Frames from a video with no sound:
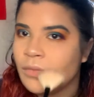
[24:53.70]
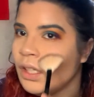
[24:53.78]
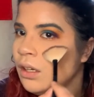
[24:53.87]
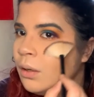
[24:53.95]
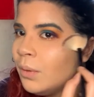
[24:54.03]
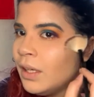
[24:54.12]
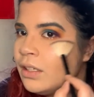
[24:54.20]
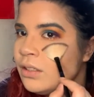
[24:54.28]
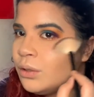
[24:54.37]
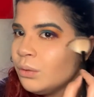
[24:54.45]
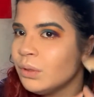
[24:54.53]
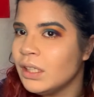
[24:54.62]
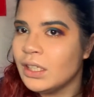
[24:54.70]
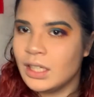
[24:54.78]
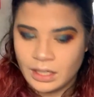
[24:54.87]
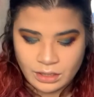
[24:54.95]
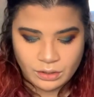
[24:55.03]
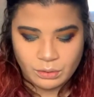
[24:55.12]
you know, into
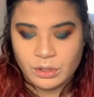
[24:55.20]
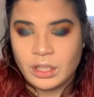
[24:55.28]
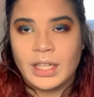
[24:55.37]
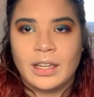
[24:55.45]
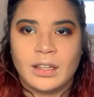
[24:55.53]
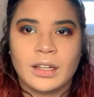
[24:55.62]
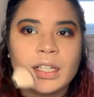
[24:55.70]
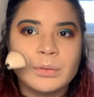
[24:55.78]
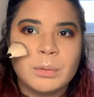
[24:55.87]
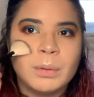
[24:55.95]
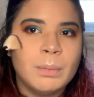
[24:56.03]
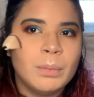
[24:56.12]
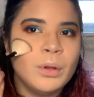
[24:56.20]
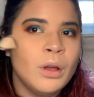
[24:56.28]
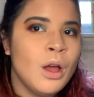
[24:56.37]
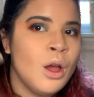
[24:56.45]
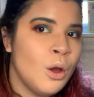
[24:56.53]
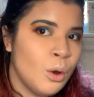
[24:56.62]
reading and so she can't connect with
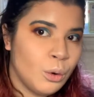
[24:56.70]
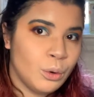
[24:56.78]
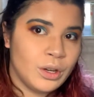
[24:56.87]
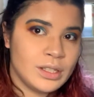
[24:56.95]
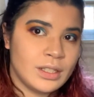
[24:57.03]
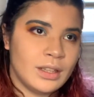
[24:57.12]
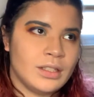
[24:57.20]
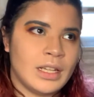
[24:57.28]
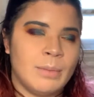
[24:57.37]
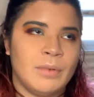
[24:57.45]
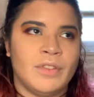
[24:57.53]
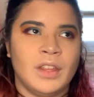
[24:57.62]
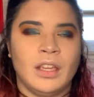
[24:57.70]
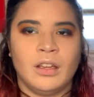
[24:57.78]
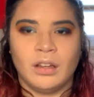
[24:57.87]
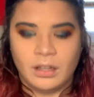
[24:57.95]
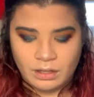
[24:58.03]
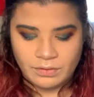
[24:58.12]
people? Or is it the type of thing
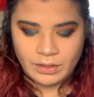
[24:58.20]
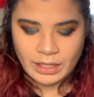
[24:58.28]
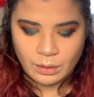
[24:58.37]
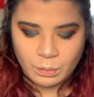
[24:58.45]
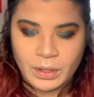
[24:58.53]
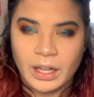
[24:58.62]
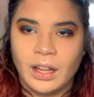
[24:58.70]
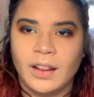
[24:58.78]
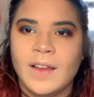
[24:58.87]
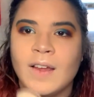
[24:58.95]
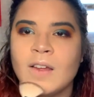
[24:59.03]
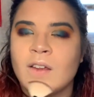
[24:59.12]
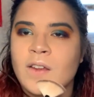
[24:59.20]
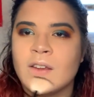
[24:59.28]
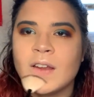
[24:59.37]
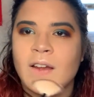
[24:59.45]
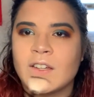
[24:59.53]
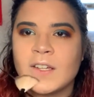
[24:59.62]
of like, well,
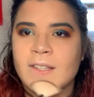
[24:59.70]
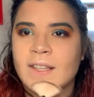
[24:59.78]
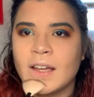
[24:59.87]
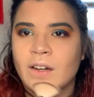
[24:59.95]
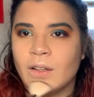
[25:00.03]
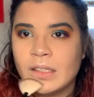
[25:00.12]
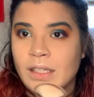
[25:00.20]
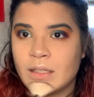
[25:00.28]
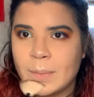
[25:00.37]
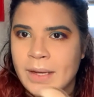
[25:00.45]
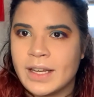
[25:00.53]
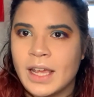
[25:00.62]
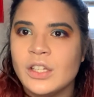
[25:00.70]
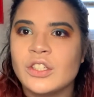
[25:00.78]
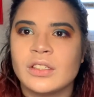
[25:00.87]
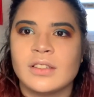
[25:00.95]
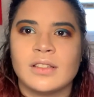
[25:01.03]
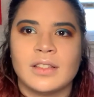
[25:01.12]
she's had all these
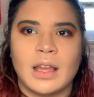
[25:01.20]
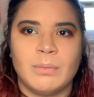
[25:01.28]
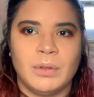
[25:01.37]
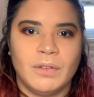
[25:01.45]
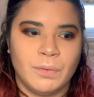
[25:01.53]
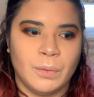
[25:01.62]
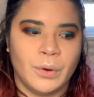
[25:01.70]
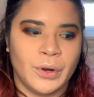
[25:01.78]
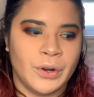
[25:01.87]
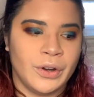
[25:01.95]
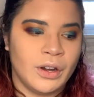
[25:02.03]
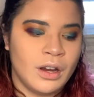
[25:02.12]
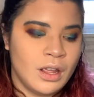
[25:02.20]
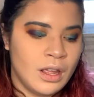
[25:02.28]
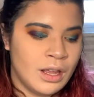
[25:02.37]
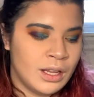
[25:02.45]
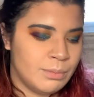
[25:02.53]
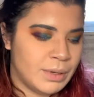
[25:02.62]
expectations set before her
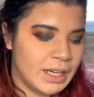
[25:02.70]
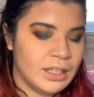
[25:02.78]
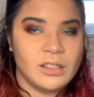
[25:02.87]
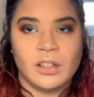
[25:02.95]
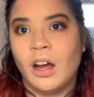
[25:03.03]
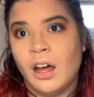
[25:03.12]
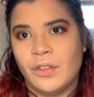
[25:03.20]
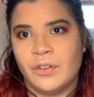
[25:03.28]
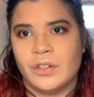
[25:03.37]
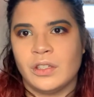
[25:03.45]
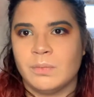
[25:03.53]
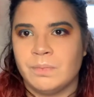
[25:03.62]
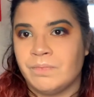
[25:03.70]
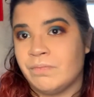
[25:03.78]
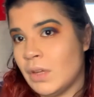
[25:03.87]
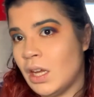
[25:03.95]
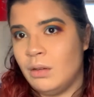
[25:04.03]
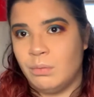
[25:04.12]
by these authors,
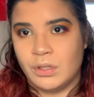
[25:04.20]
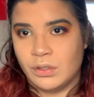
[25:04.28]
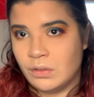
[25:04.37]
I would